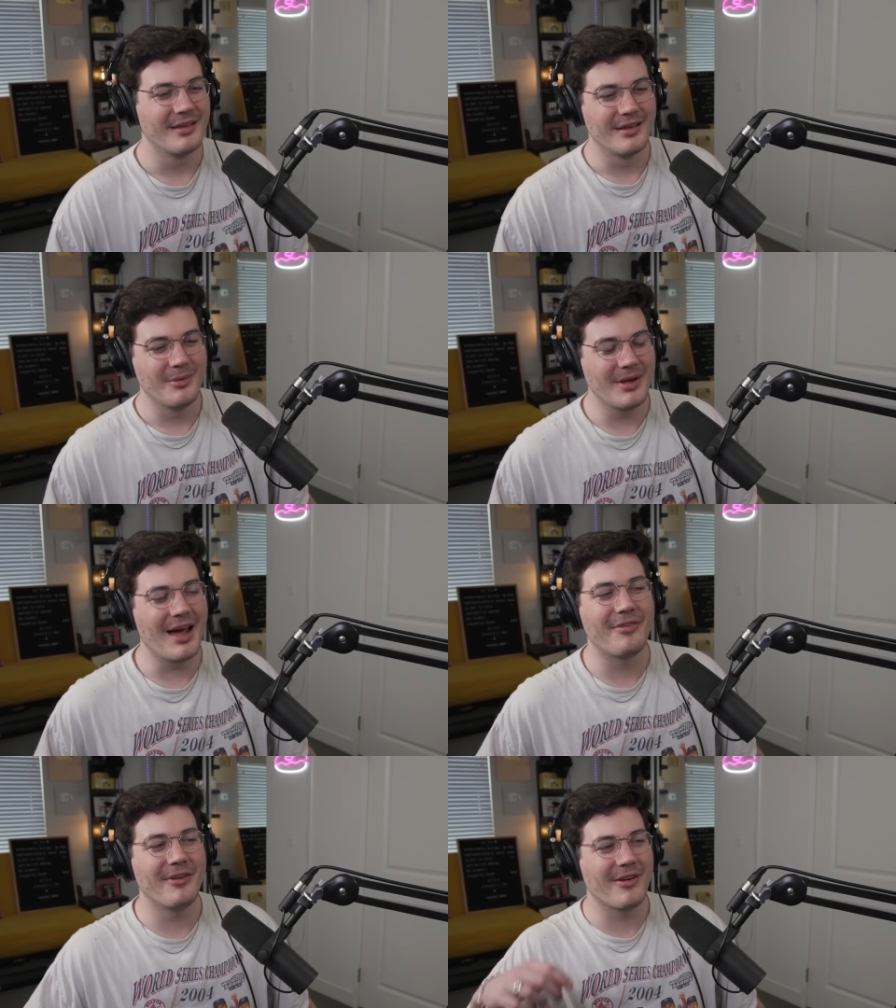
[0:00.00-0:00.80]
We
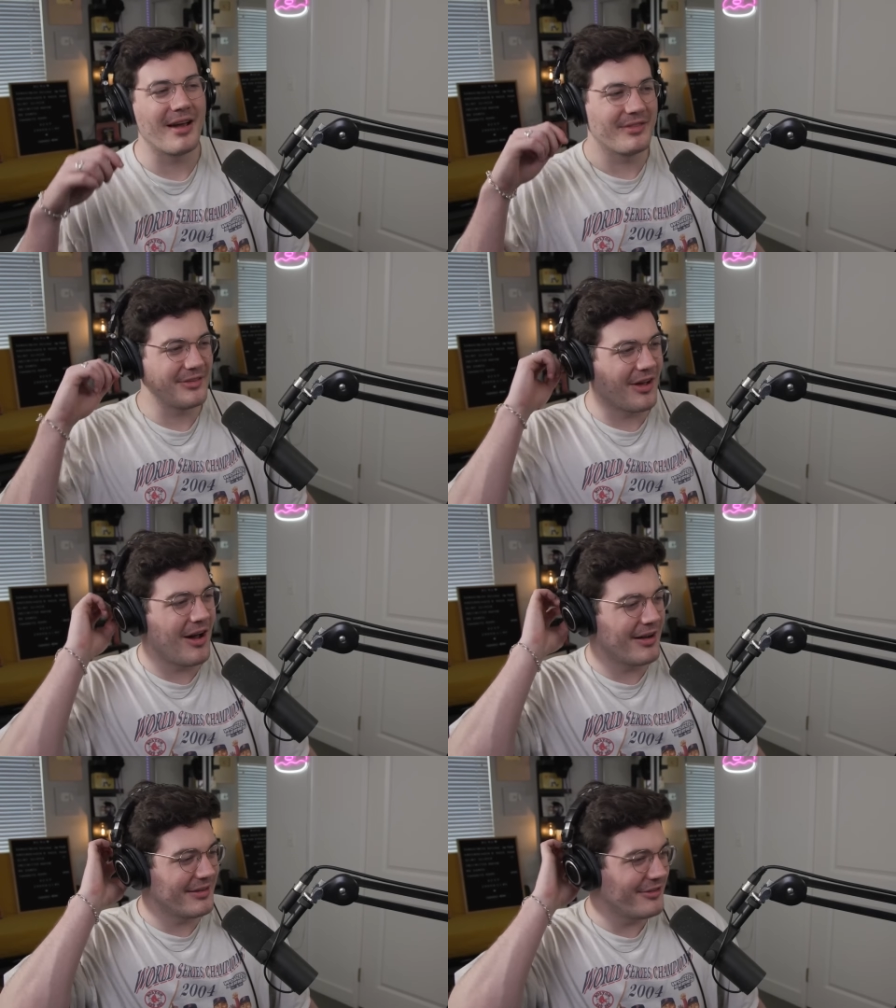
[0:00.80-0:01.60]
gotta figure out this
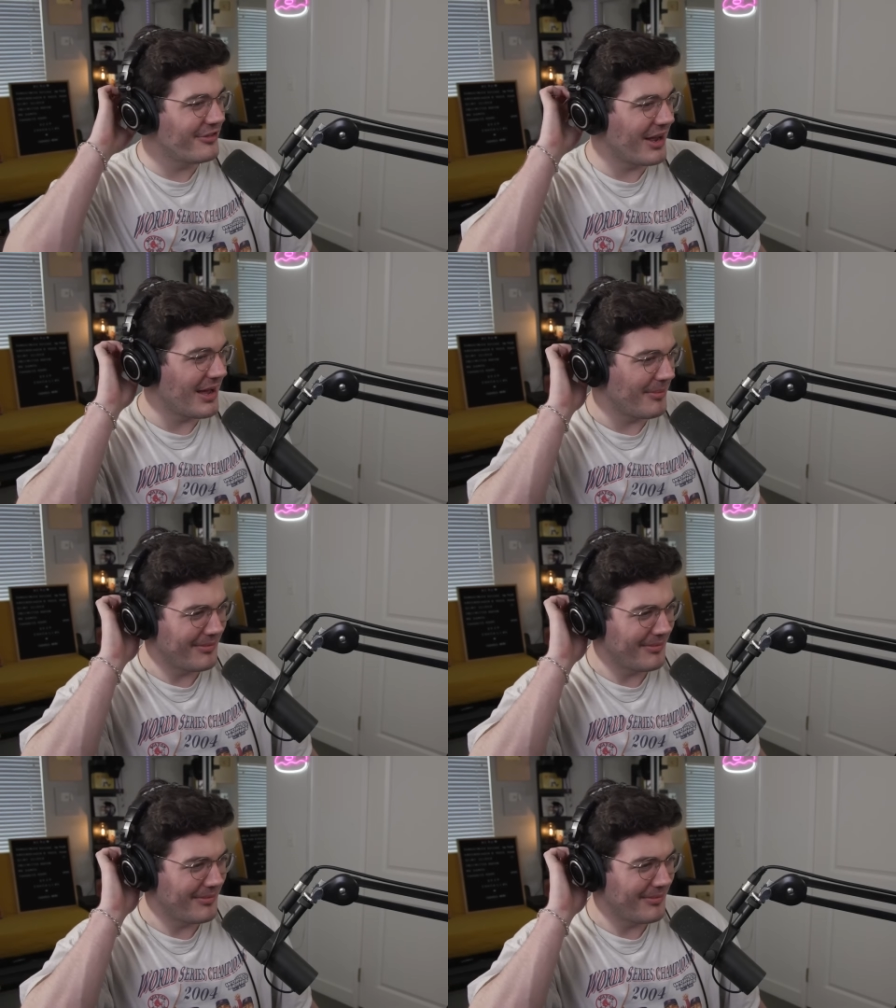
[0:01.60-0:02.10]
haunted shape.